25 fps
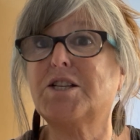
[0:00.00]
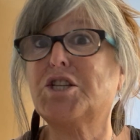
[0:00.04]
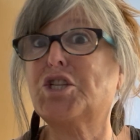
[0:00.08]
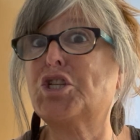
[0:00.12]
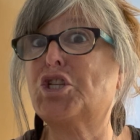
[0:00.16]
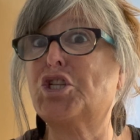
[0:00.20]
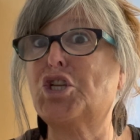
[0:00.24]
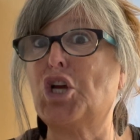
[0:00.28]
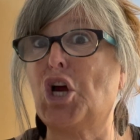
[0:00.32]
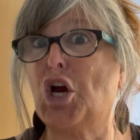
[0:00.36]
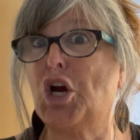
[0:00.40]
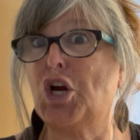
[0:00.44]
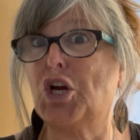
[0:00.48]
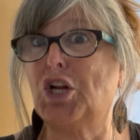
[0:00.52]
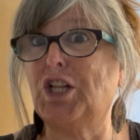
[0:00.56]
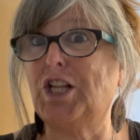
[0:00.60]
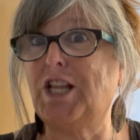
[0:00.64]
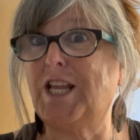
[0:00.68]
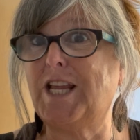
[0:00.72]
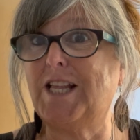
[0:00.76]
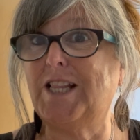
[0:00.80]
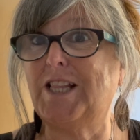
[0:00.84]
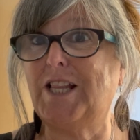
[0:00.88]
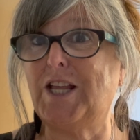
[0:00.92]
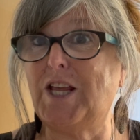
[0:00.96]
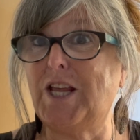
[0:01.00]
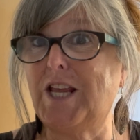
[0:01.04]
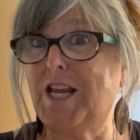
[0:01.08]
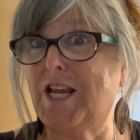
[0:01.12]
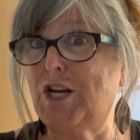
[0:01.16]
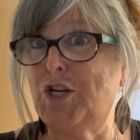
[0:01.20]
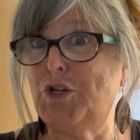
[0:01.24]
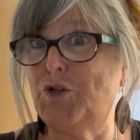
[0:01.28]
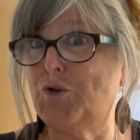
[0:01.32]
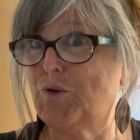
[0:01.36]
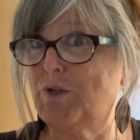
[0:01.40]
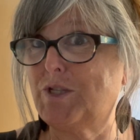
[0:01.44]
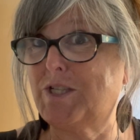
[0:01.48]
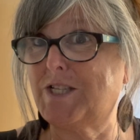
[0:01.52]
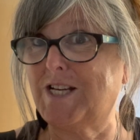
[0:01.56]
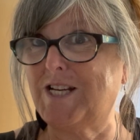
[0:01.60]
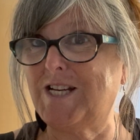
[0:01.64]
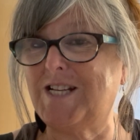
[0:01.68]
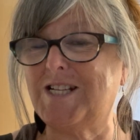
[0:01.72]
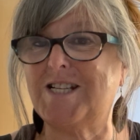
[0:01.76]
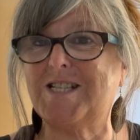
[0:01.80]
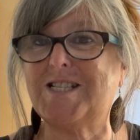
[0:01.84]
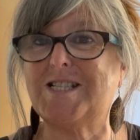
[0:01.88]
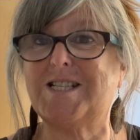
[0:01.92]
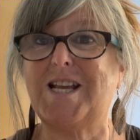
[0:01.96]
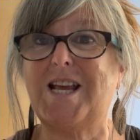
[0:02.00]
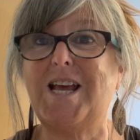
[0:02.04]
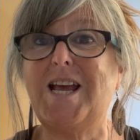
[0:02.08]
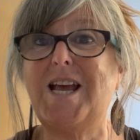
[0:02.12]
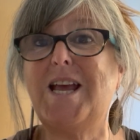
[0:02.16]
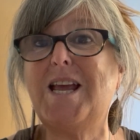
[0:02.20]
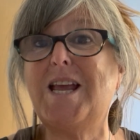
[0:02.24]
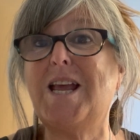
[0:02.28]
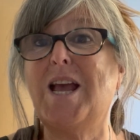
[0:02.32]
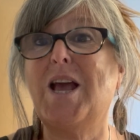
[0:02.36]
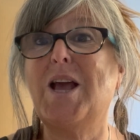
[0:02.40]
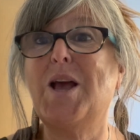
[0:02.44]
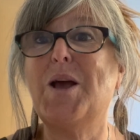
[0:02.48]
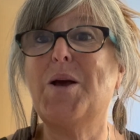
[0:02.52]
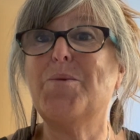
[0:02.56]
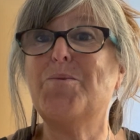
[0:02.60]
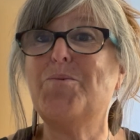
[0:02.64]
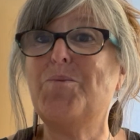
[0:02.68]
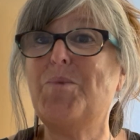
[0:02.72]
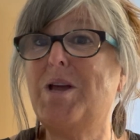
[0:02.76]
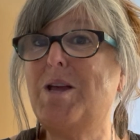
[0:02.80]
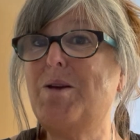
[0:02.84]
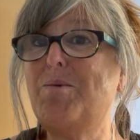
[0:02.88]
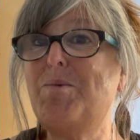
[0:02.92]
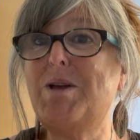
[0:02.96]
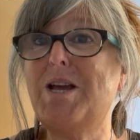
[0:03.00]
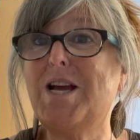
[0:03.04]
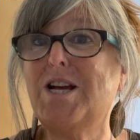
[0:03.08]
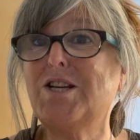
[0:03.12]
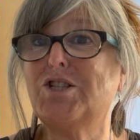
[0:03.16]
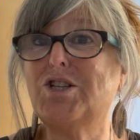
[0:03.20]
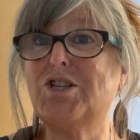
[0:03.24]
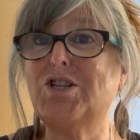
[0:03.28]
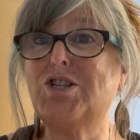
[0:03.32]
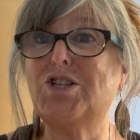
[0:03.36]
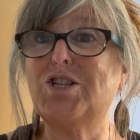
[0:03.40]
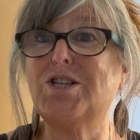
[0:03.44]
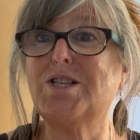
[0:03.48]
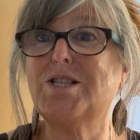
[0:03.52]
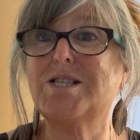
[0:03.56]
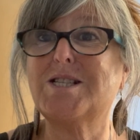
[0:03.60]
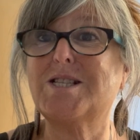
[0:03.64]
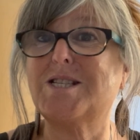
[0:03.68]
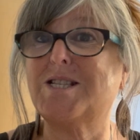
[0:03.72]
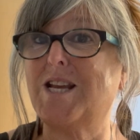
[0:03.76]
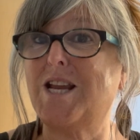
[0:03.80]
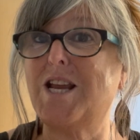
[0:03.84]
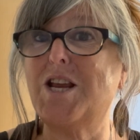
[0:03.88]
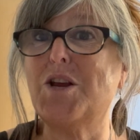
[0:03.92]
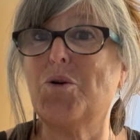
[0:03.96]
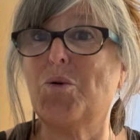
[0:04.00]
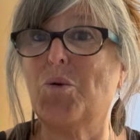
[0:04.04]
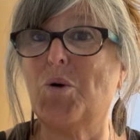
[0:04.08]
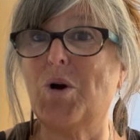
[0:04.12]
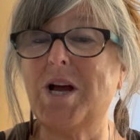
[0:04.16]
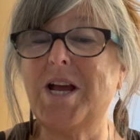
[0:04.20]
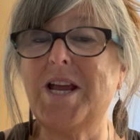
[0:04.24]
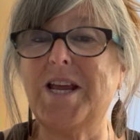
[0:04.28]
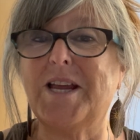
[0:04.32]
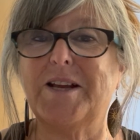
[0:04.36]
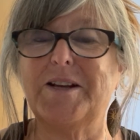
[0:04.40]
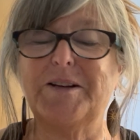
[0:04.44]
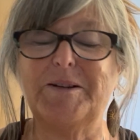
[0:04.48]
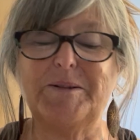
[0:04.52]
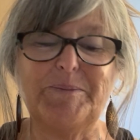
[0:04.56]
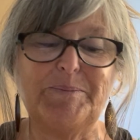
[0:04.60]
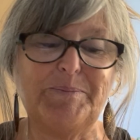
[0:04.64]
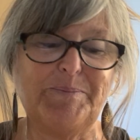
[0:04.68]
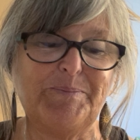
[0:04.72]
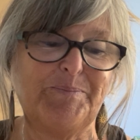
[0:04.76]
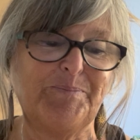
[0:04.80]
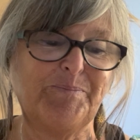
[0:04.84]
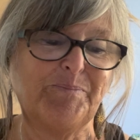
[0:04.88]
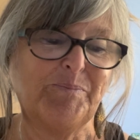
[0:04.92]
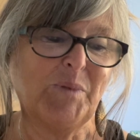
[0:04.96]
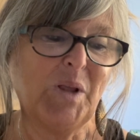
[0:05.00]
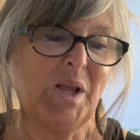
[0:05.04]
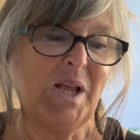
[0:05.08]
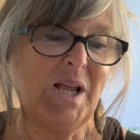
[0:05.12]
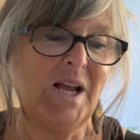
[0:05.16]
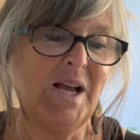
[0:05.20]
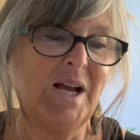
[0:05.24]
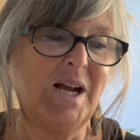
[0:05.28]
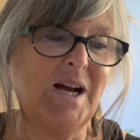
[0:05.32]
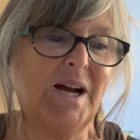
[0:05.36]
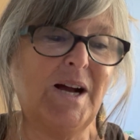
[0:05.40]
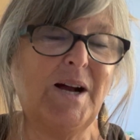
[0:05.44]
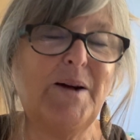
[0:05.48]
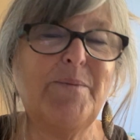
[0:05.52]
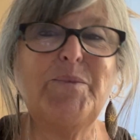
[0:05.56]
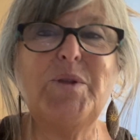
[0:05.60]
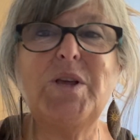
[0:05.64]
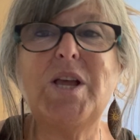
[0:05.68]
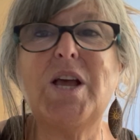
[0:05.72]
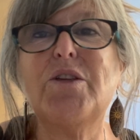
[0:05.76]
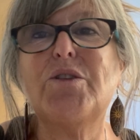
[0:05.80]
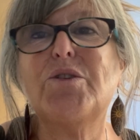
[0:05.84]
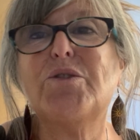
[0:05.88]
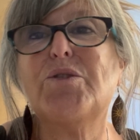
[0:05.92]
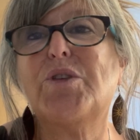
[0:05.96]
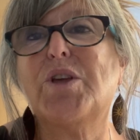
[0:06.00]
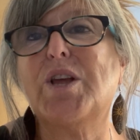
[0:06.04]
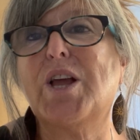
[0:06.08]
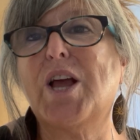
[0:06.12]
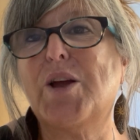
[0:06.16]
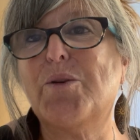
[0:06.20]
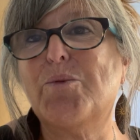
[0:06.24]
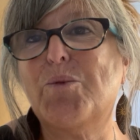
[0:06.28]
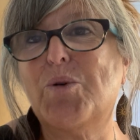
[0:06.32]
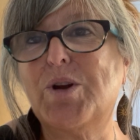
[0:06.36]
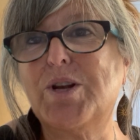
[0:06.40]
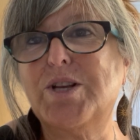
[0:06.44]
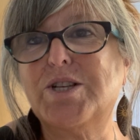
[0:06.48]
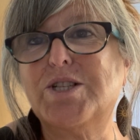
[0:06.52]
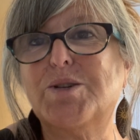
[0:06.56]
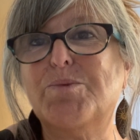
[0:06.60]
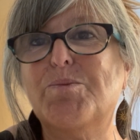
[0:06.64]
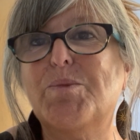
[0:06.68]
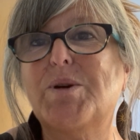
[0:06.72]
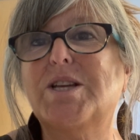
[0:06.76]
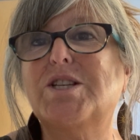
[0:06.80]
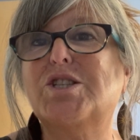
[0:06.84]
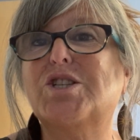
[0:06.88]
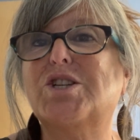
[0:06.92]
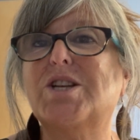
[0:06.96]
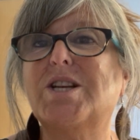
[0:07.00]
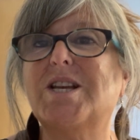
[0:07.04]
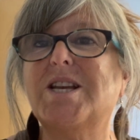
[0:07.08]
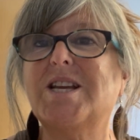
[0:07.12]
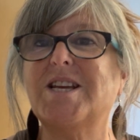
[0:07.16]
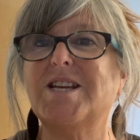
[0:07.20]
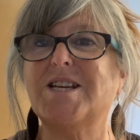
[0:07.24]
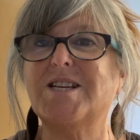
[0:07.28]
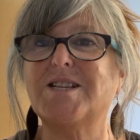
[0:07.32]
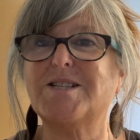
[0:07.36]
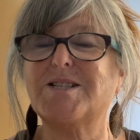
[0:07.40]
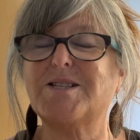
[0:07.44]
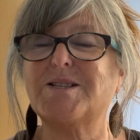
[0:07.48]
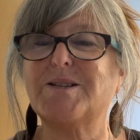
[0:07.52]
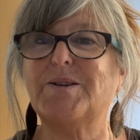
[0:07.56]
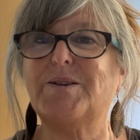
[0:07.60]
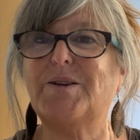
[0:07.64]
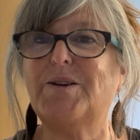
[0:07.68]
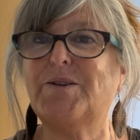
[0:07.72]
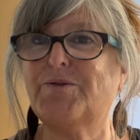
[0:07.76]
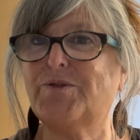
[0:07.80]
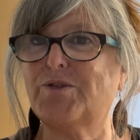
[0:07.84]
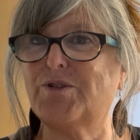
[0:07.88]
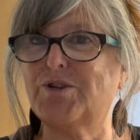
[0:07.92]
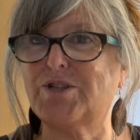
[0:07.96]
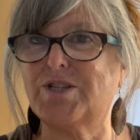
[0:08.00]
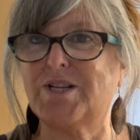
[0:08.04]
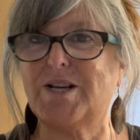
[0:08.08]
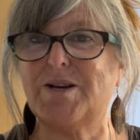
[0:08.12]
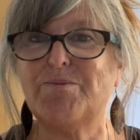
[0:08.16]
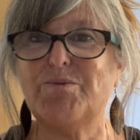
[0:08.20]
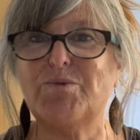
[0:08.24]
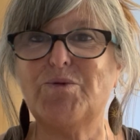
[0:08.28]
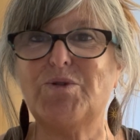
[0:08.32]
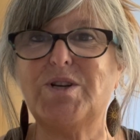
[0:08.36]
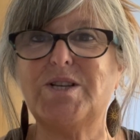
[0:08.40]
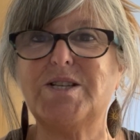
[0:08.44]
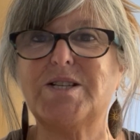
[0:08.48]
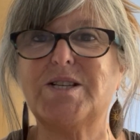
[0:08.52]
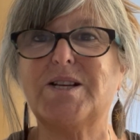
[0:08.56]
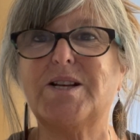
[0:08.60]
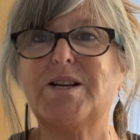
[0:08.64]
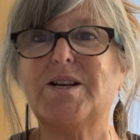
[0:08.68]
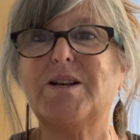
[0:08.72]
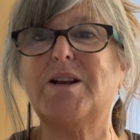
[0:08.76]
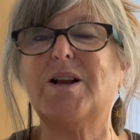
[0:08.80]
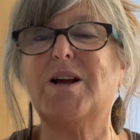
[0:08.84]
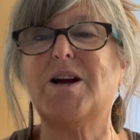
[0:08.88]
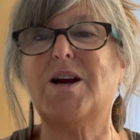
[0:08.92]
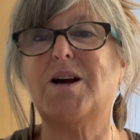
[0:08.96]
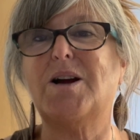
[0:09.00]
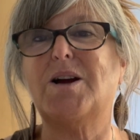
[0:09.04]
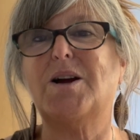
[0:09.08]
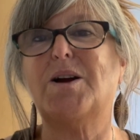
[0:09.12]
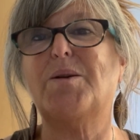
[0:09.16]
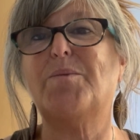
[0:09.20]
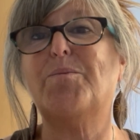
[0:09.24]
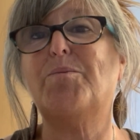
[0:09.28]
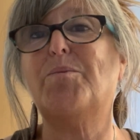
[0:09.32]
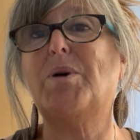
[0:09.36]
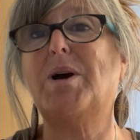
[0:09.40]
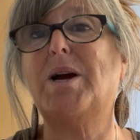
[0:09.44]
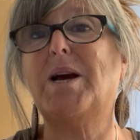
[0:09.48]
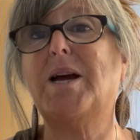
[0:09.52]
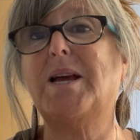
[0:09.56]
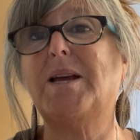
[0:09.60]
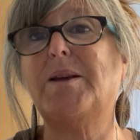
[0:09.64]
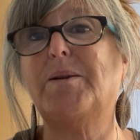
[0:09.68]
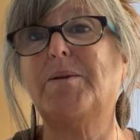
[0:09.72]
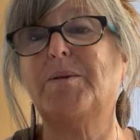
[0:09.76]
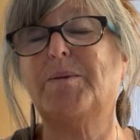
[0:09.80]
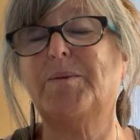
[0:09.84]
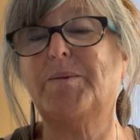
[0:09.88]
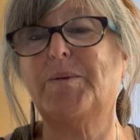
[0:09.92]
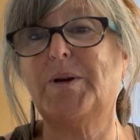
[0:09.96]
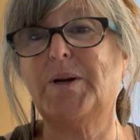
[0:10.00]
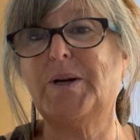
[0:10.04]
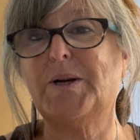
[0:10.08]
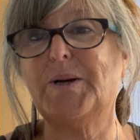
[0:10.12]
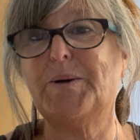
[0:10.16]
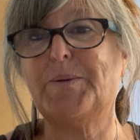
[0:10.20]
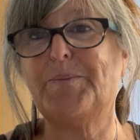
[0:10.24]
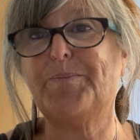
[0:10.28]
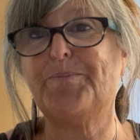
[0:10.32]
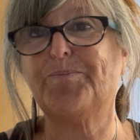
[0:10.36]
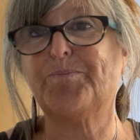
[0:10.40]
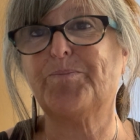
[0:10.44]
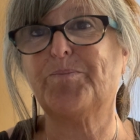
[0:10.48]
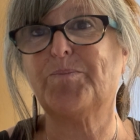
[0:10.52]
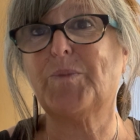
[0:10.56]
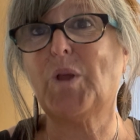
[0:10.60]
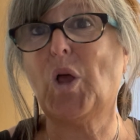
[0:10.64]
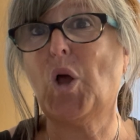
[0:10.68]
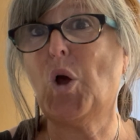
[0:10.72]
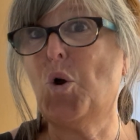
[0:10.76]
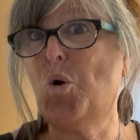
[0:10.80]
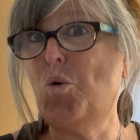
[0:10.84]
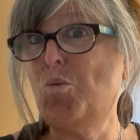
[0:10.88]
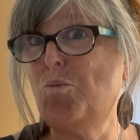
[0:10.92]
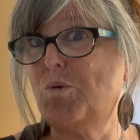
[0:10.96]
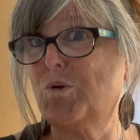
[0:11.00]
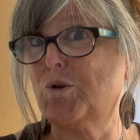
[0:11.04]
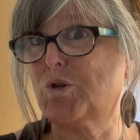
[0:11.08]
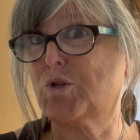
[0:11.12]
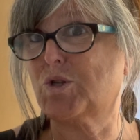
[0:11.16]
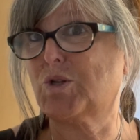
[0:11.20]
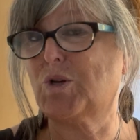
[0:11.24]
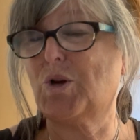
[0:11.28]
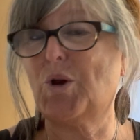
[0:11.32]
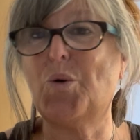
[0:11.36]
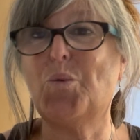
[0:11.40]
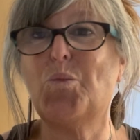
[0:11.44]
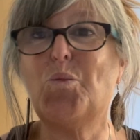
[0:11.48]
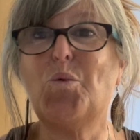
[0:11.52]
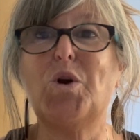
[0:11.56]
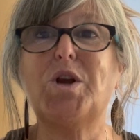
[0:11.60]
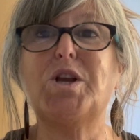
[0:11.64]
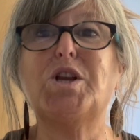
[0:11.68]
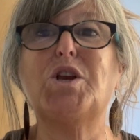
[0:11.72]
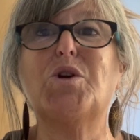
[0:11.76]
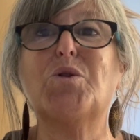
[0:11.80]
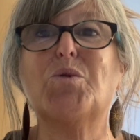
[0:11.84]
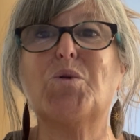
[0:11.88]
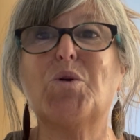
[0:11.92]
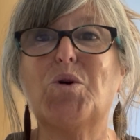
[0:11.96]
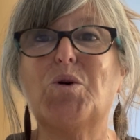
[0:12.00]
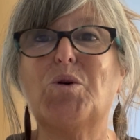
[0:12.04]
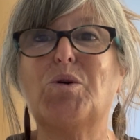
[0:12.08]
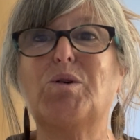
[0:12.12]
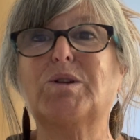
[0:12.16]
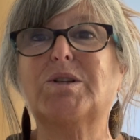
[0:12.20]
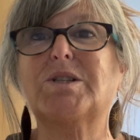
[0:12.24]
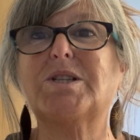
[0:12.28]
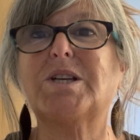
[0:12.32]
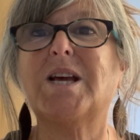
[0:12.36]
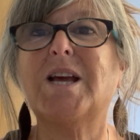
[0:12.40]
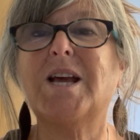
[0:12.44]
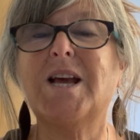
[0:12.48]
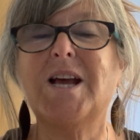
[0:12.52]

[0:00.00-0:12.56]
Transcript: startlingly interesting to say, maybe I should just stay quiet. The other thing I wanted to mention is, for some reason, my almost 1-year-old